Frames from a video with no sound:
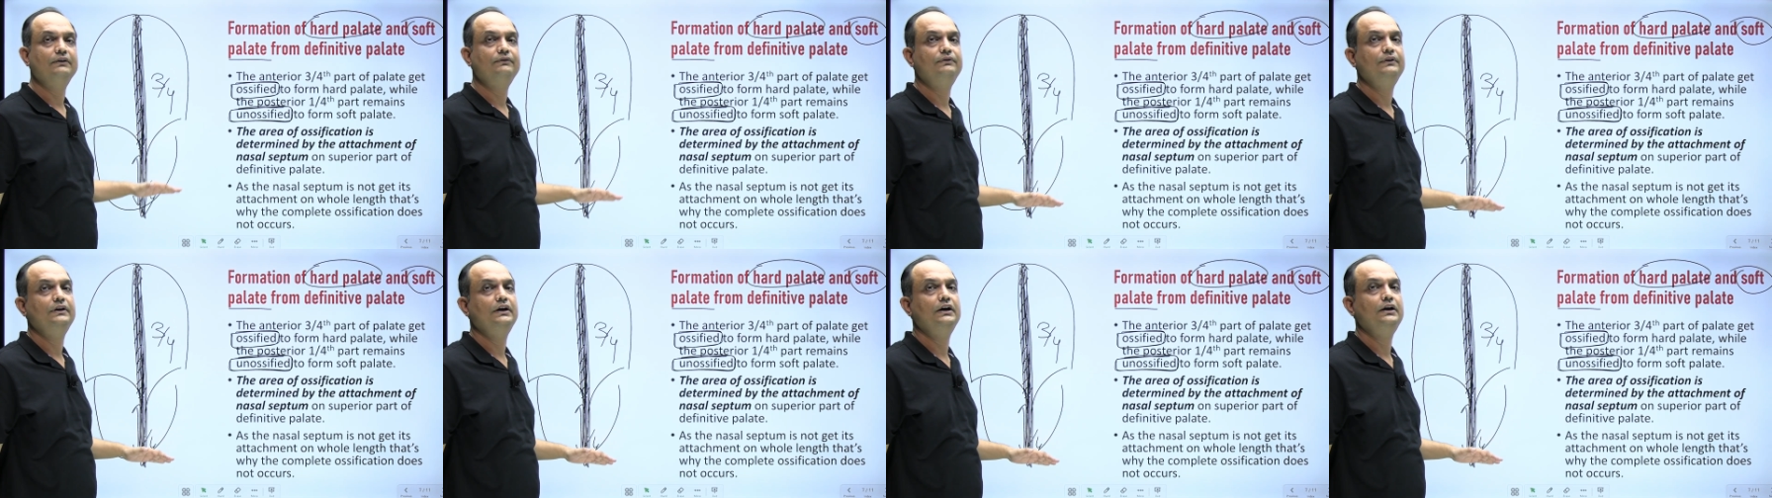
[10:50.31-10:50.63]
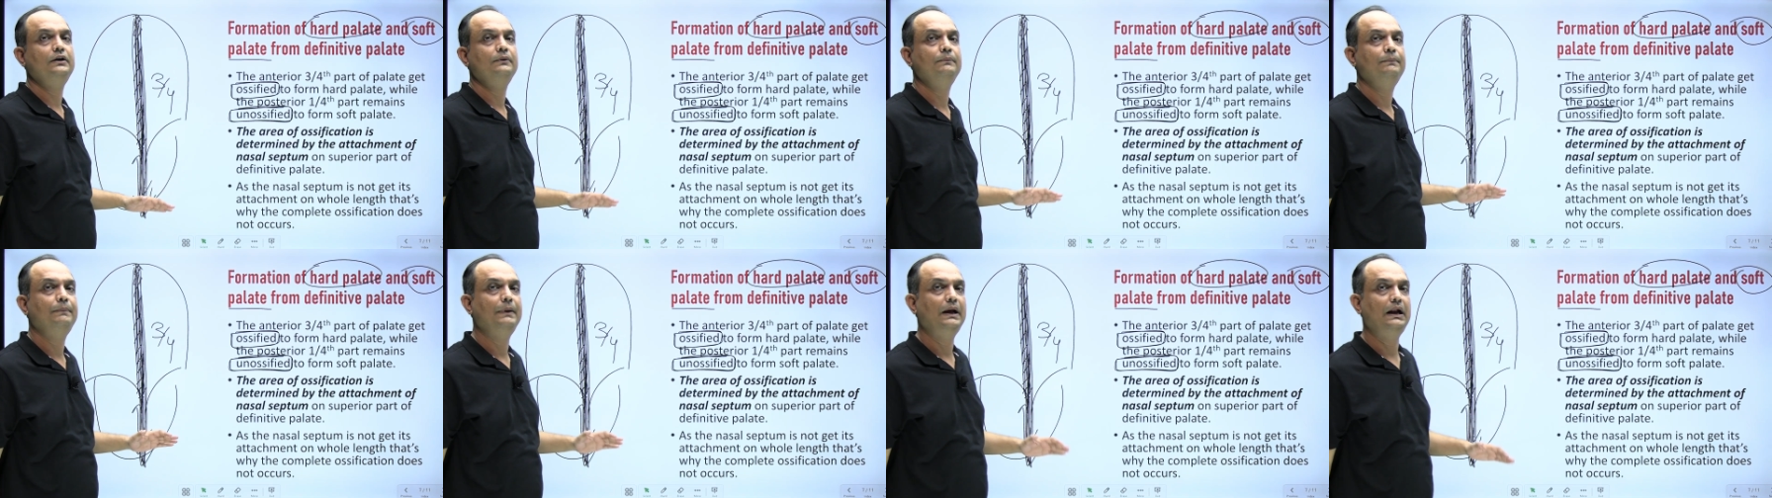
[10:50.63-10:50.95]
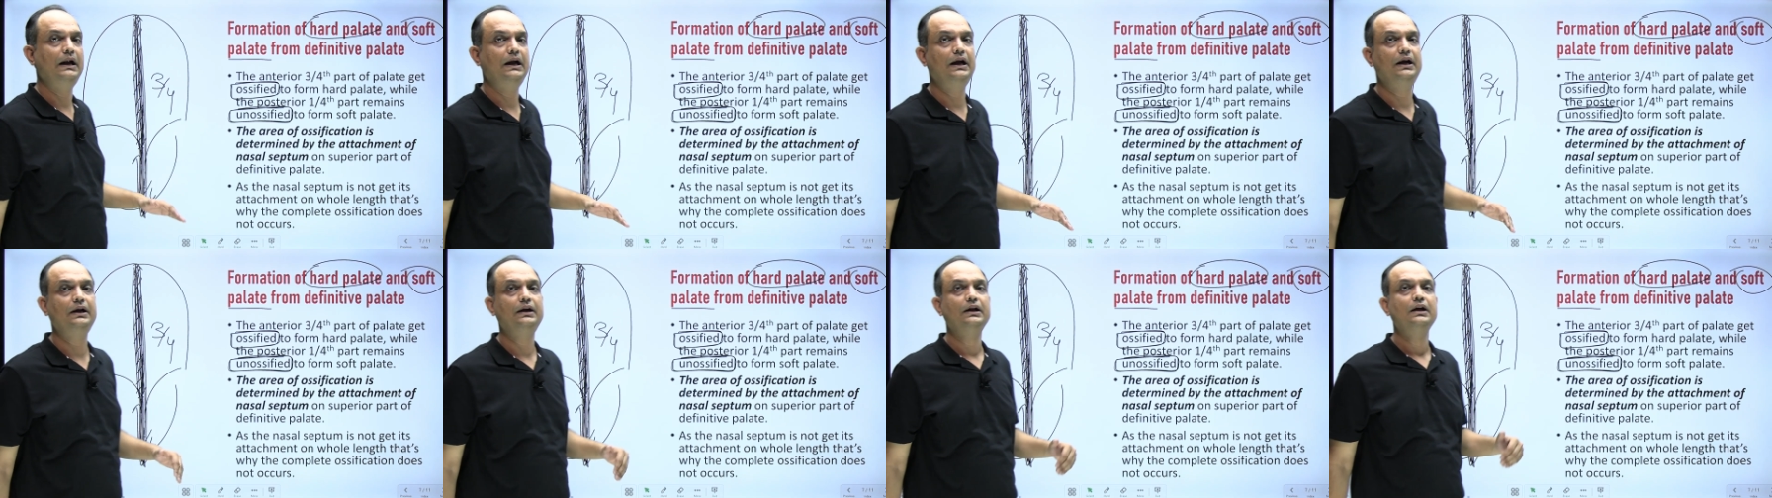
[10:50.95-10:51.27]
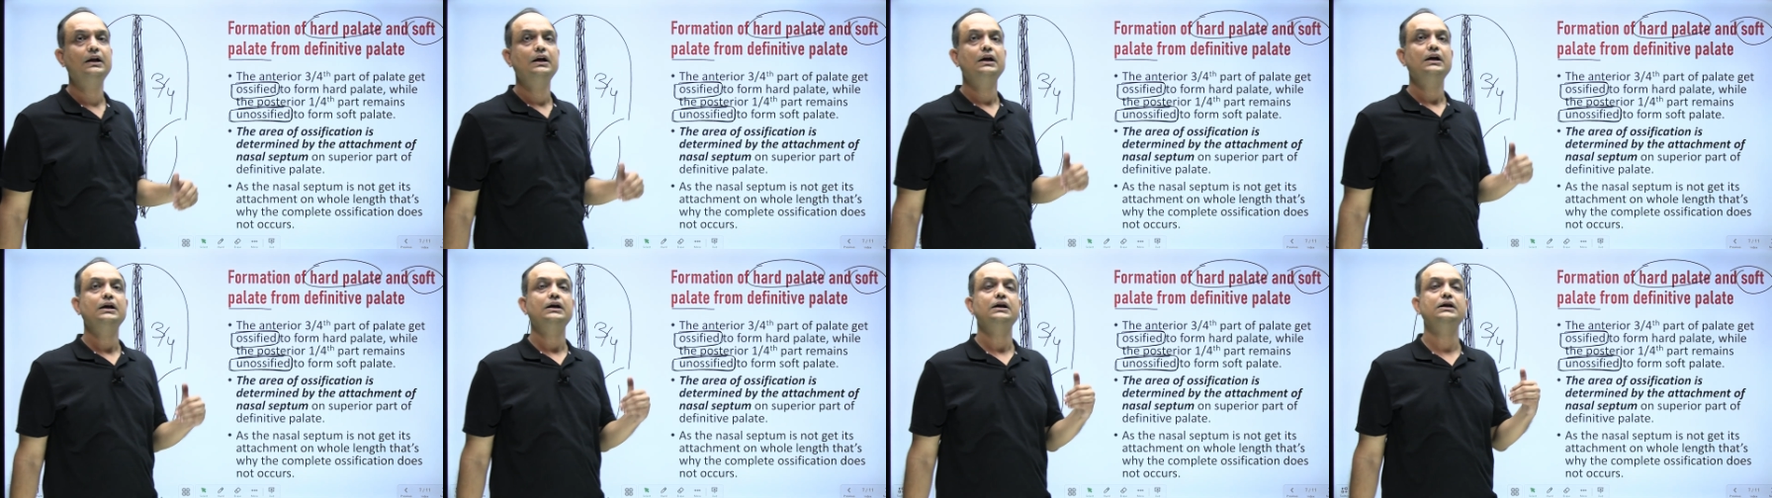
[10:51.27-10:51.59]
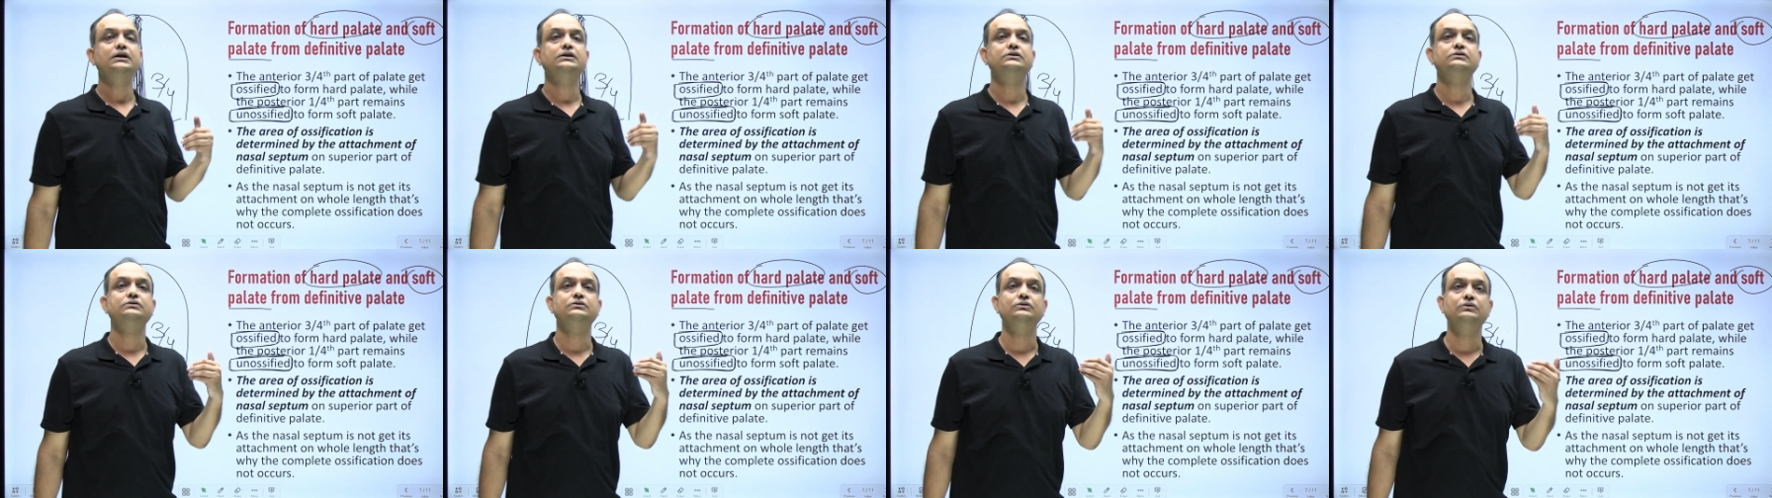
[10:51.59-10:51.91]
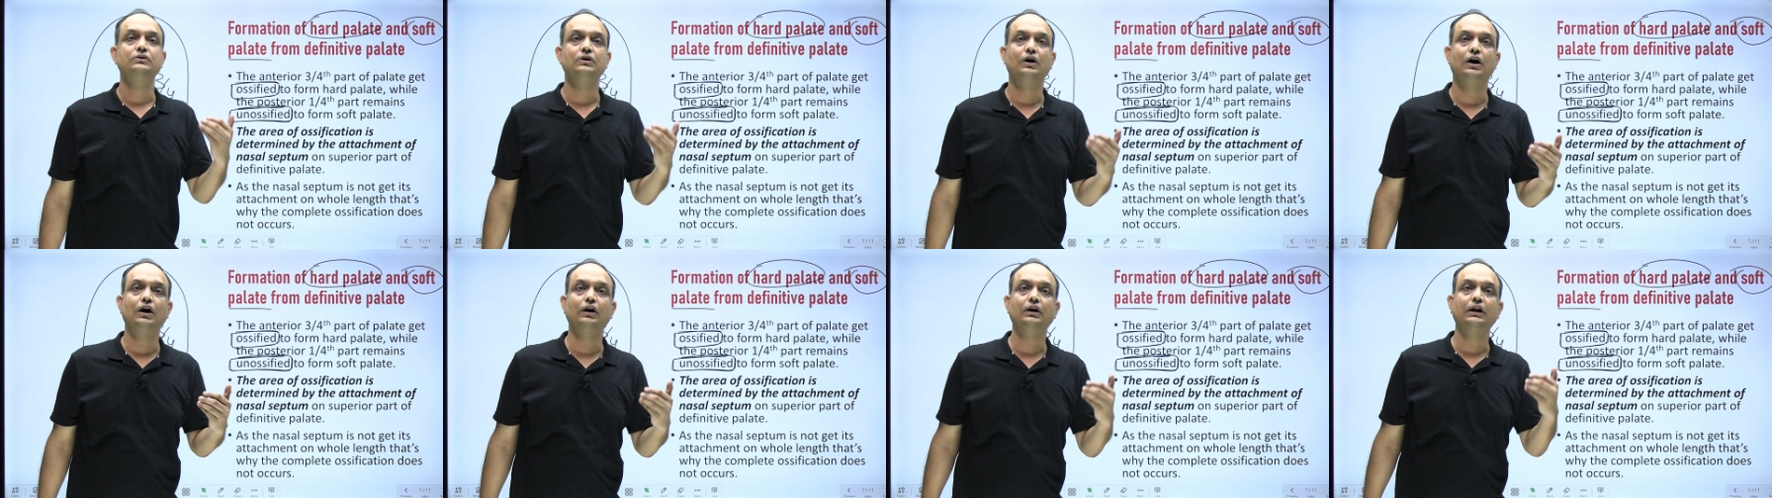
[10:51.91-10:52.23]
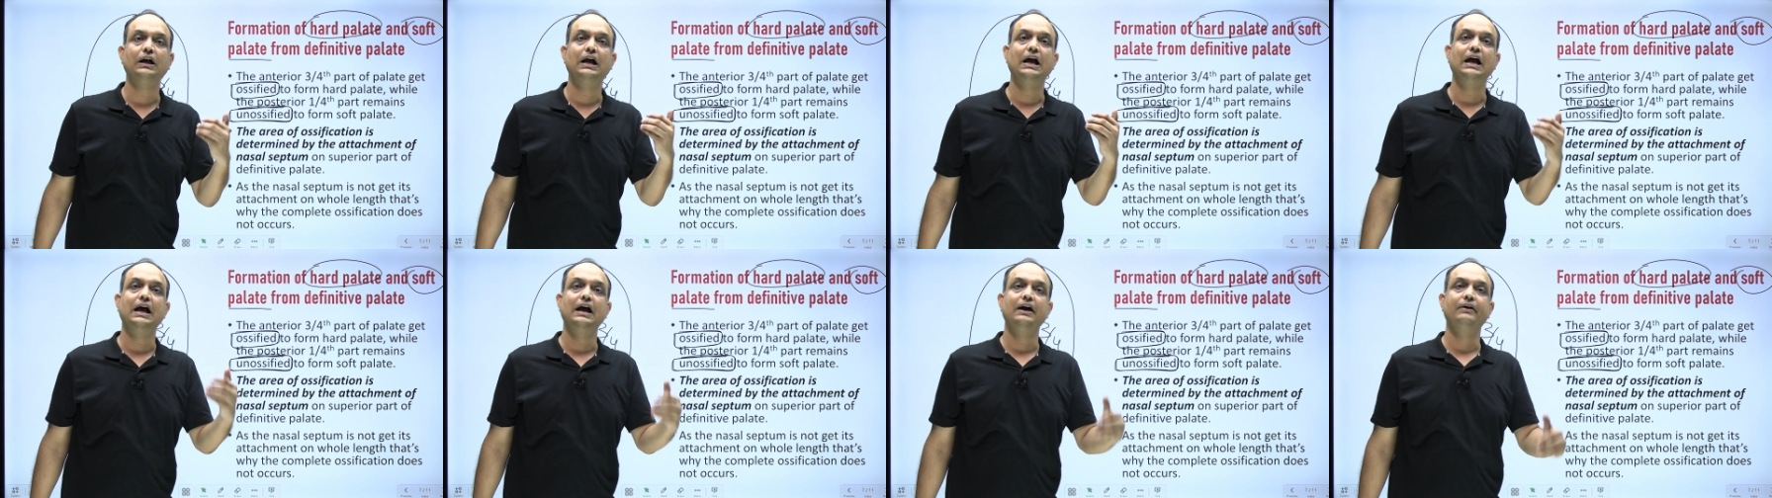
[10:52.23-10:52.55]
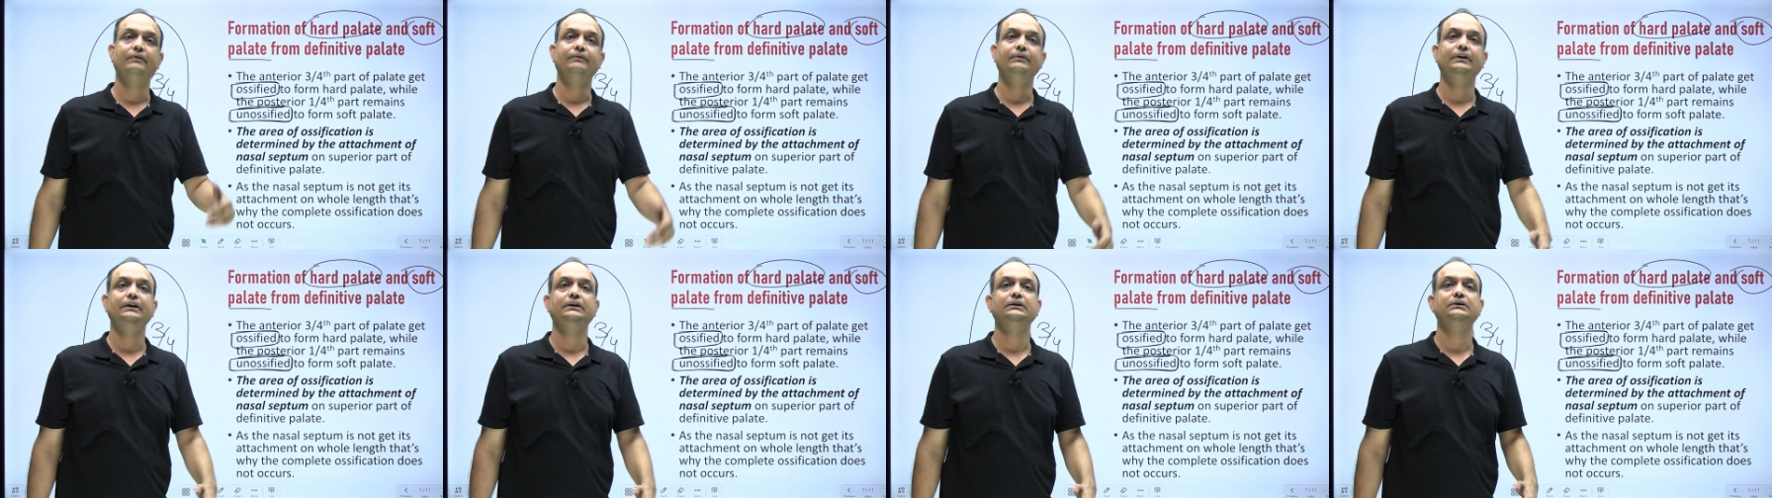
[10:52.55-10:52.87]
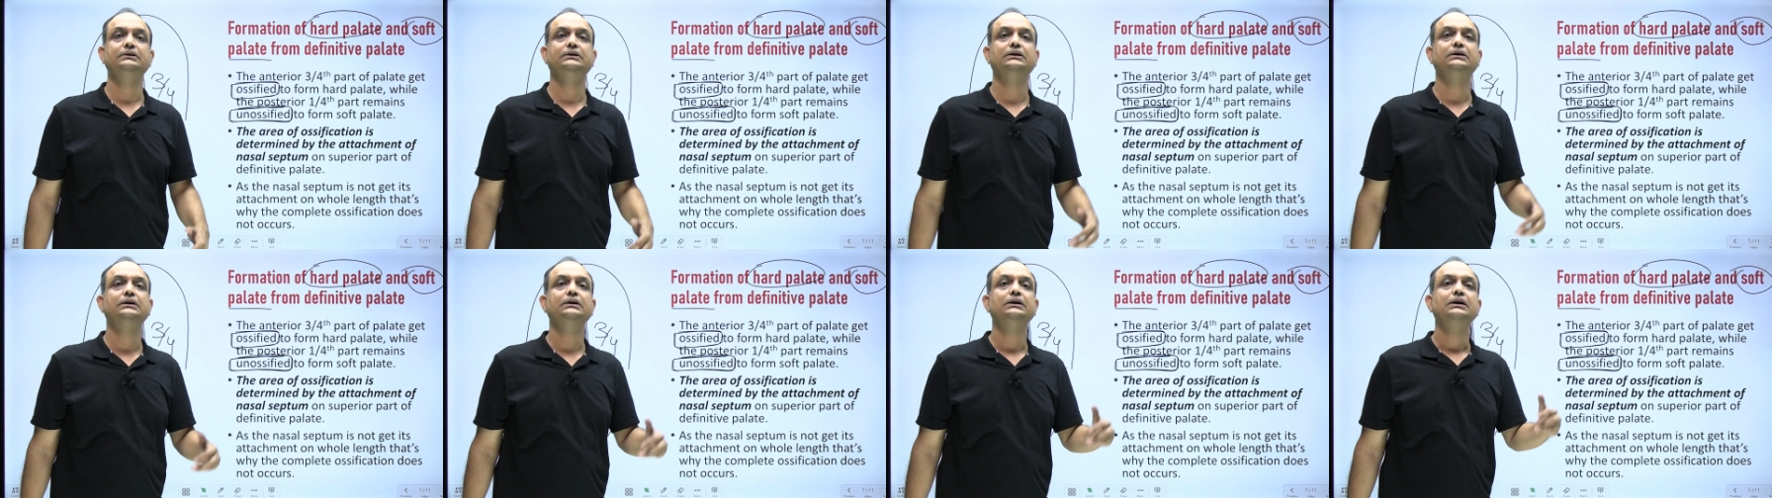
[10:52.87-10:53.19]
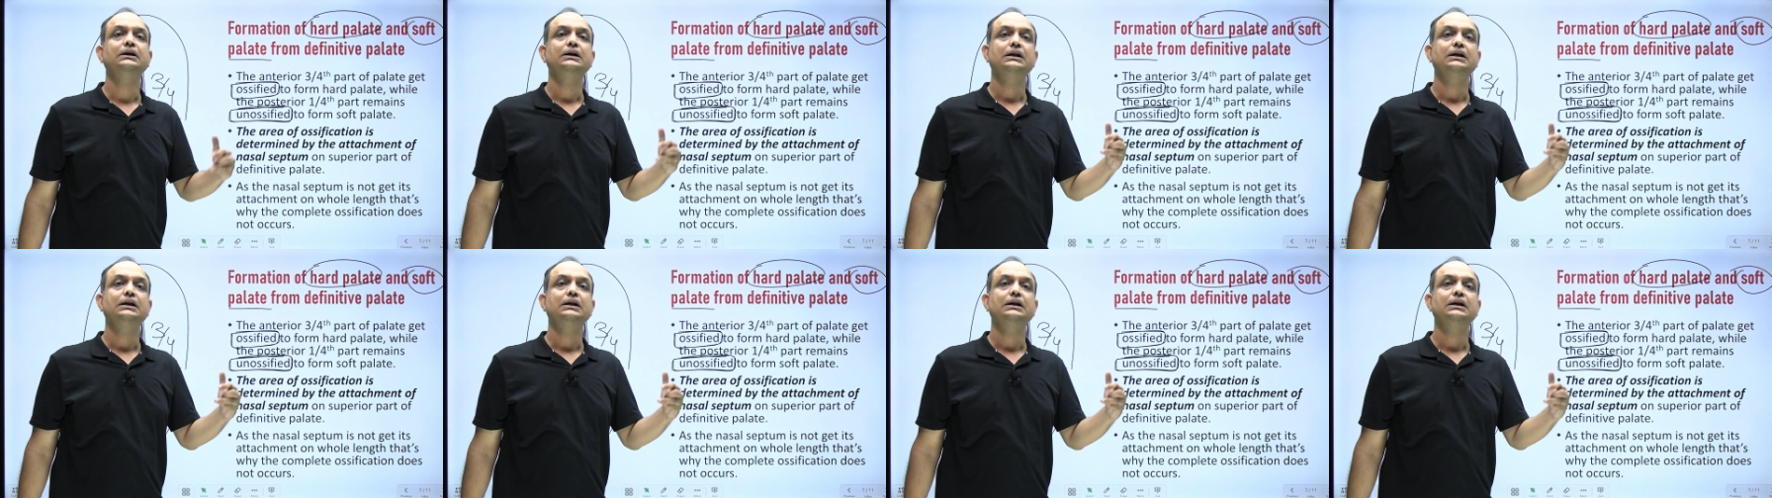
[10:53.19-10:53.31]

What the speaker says: definitive palate is not having the